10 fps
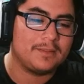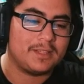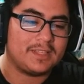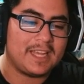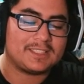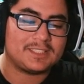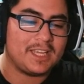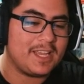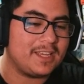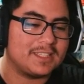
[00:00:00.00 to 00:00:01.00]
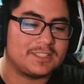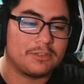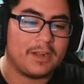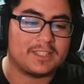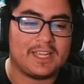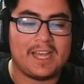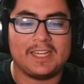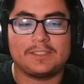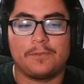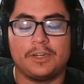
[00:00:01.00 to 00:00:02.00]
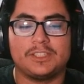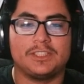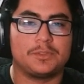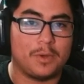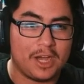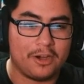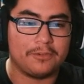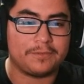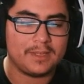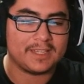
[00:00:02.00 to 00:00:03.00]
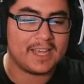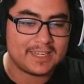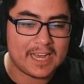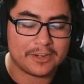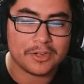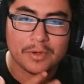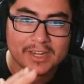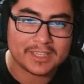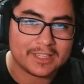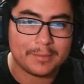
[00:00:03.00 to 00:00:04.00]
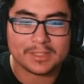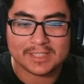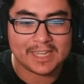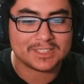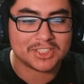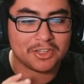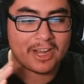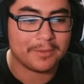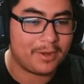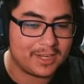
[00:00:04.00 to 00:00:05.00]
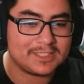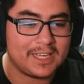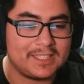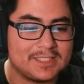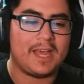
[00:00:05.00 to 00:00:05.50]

The next thing is DirectX version 12. Again, I don't know anything about that, so I apologize.